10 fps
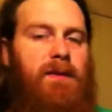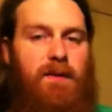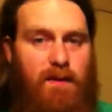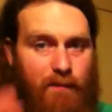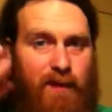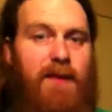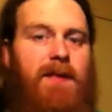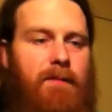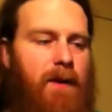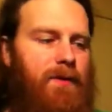the, the
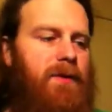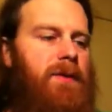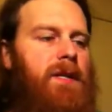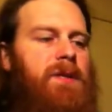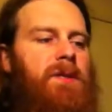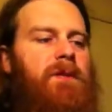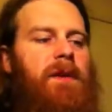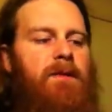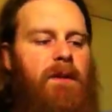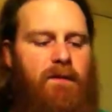pleasing mouth sensation of
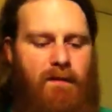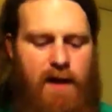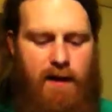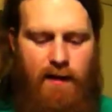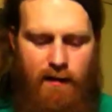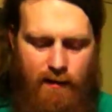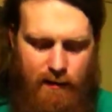having a fatty,